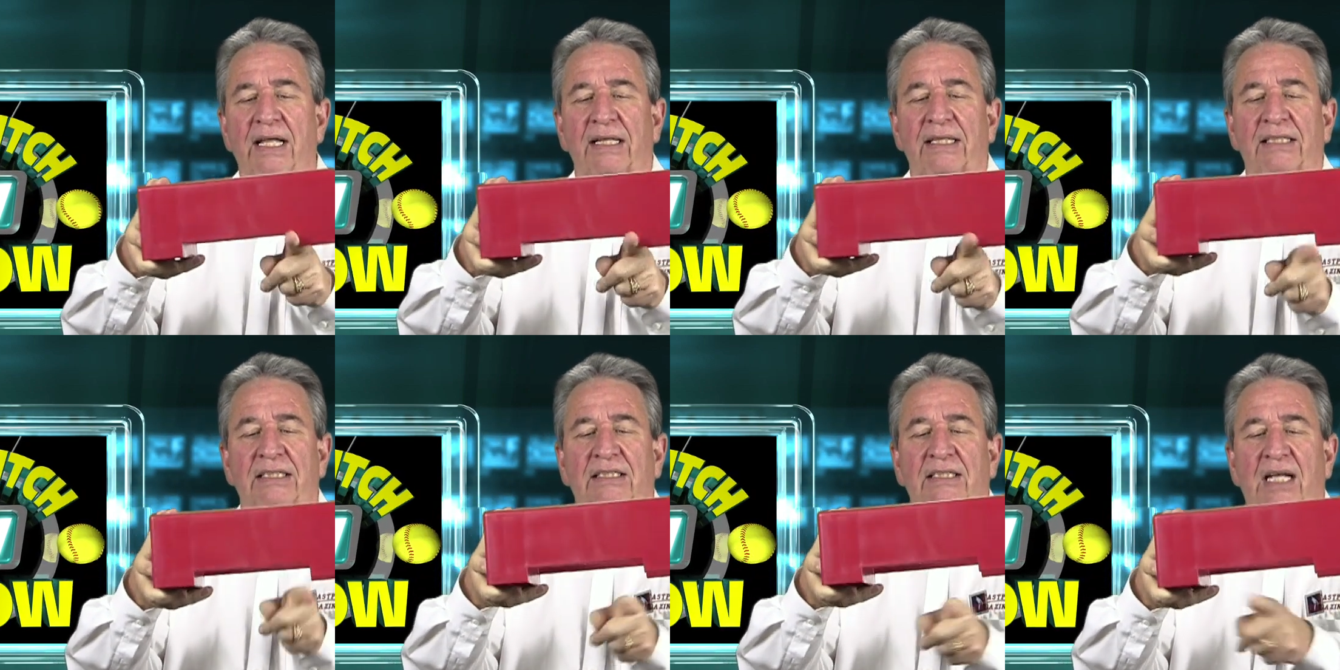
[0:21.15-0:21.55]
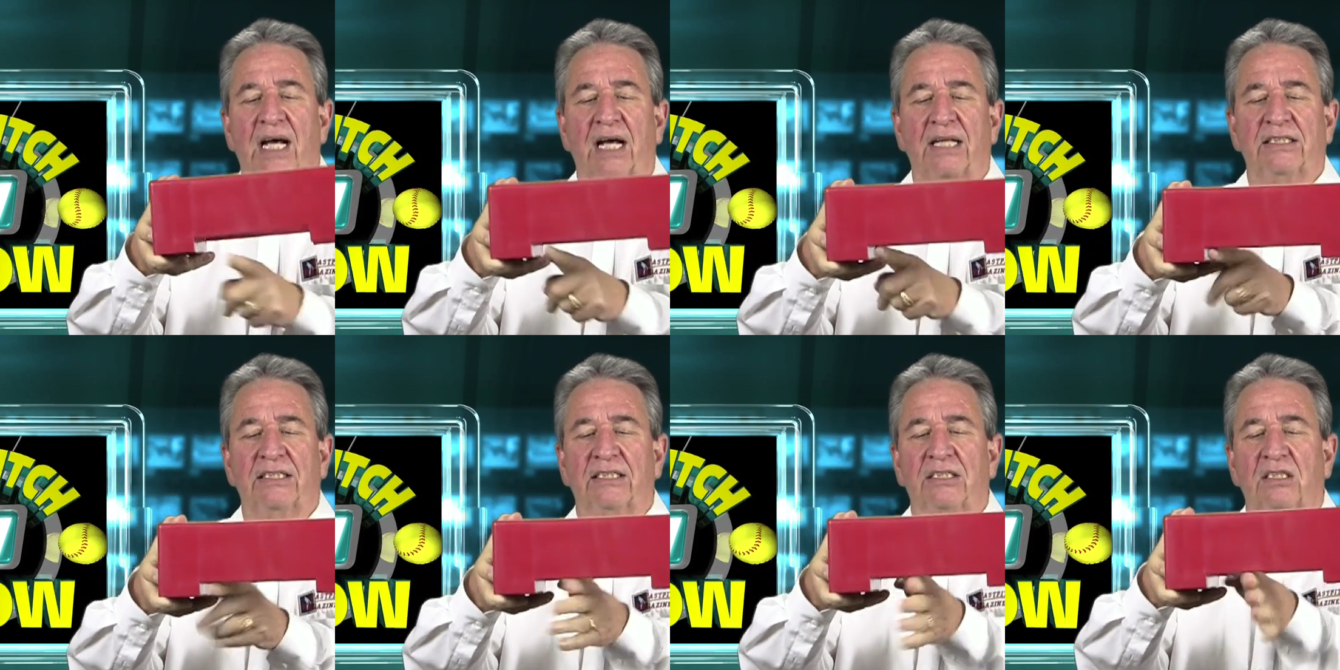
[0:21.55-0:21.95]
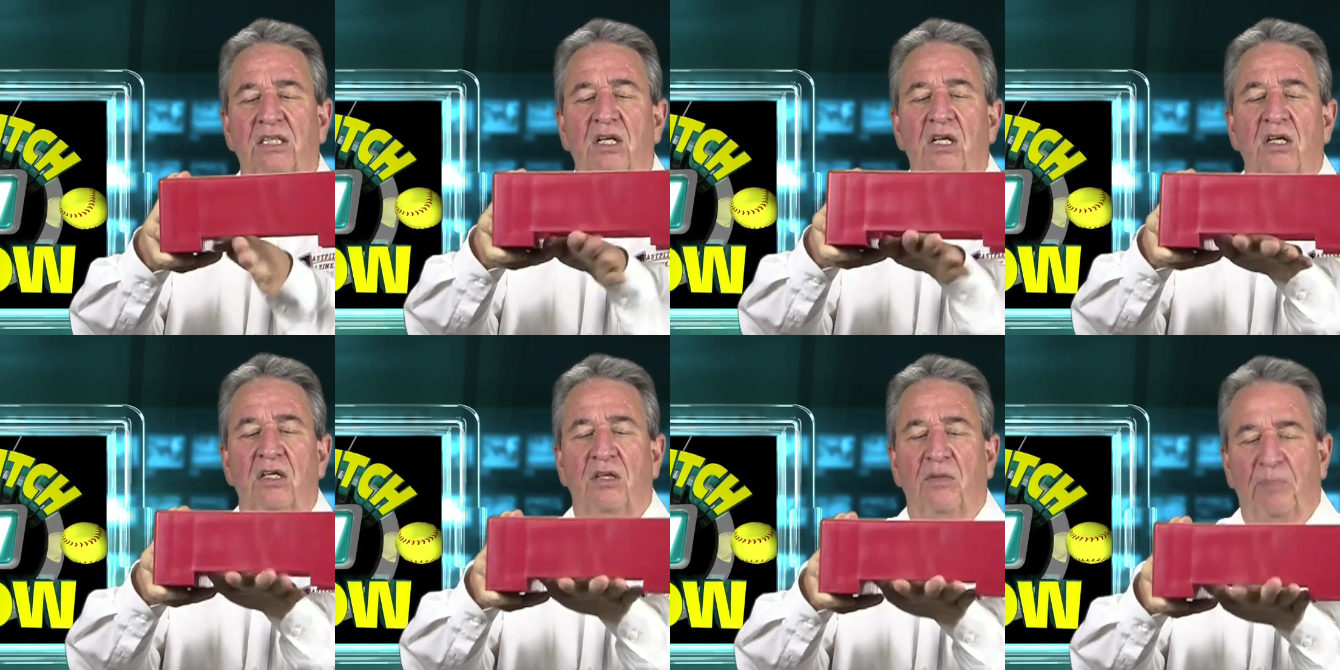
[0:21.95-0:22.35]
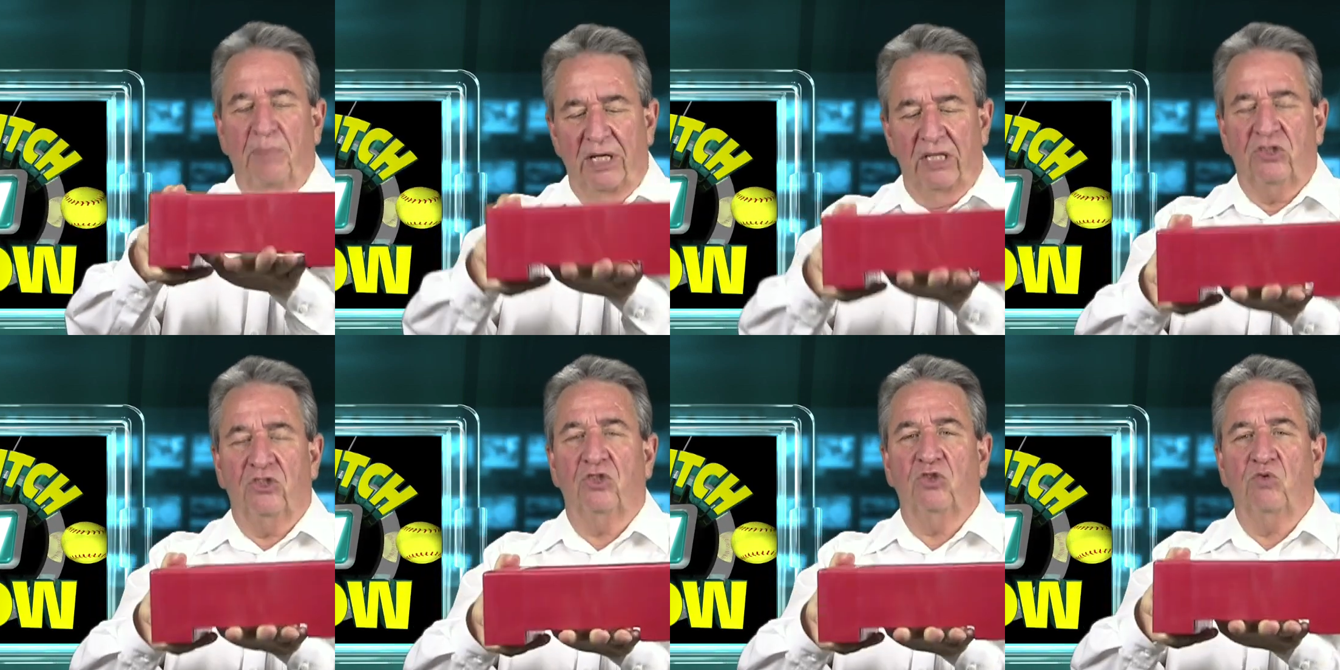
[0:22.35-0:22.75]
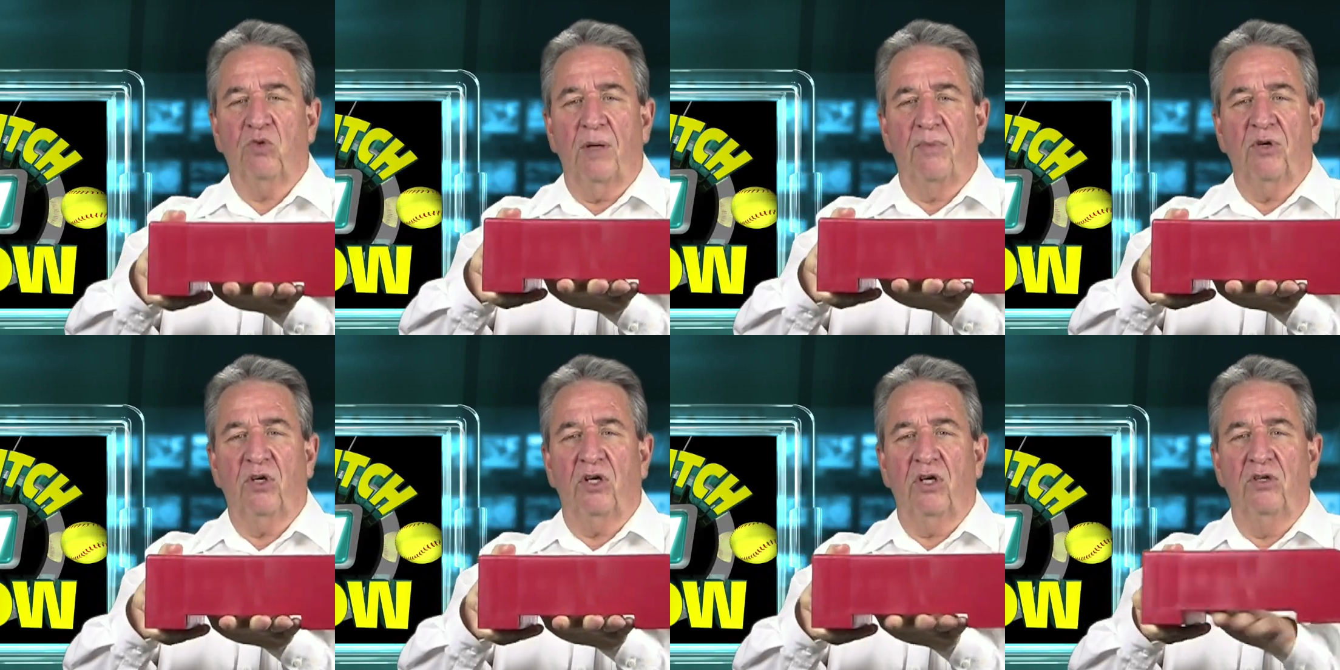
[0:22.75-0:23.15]
These notches, the pitcher's
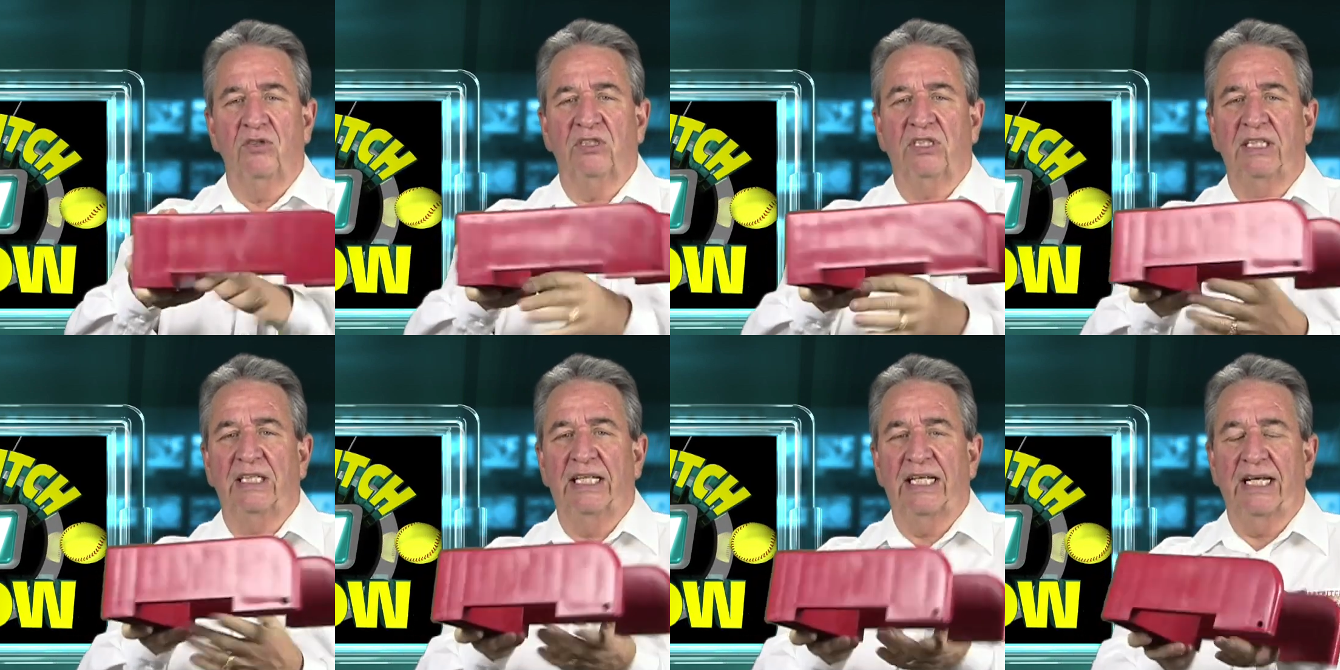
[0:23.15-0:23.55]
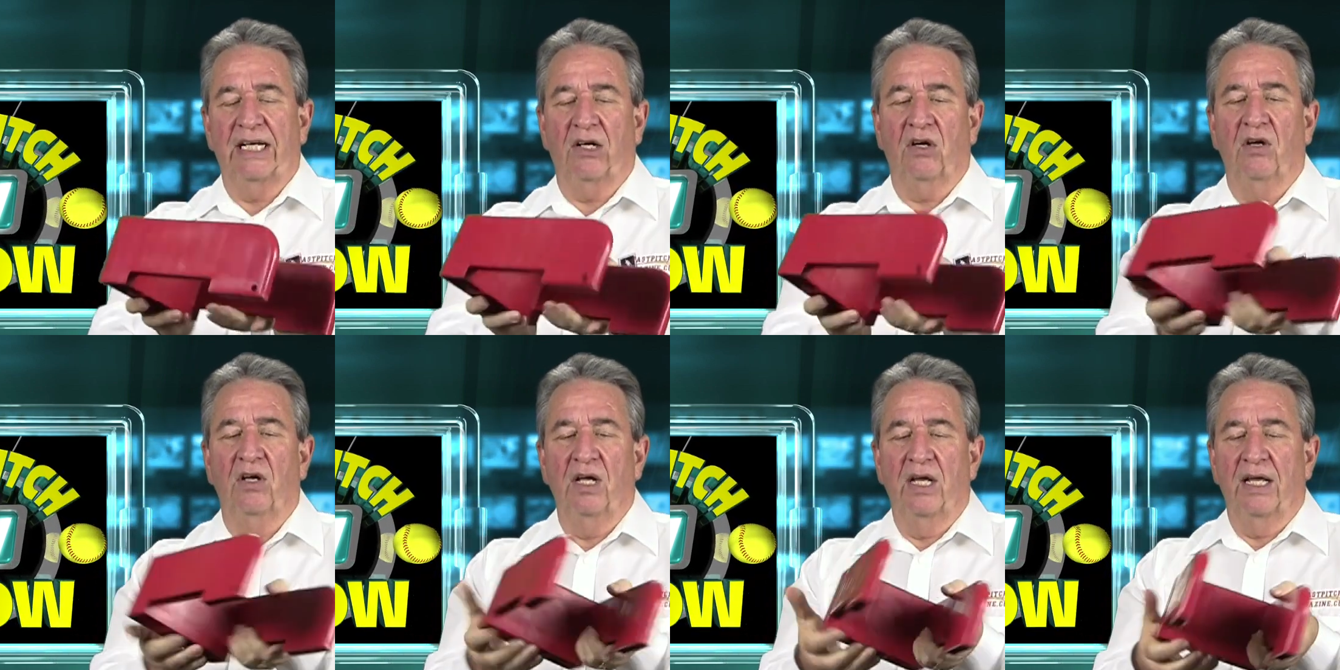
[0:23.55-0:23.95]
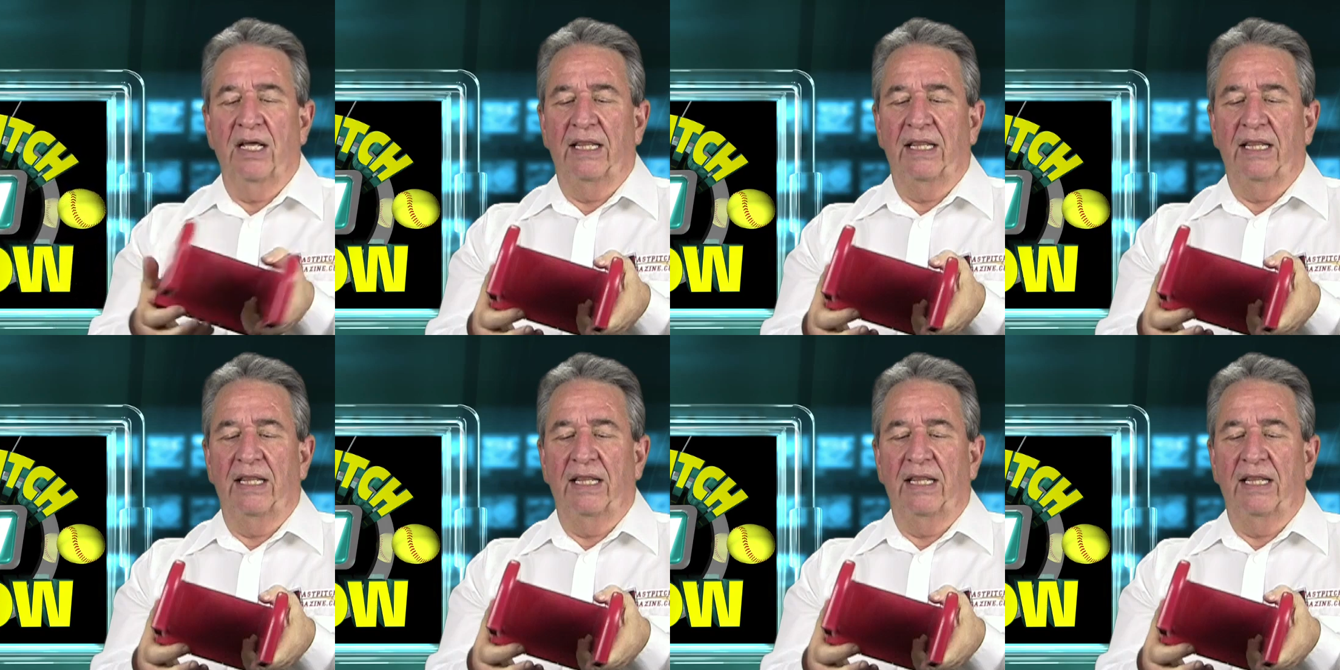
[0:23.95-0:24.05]
rubber goes in there.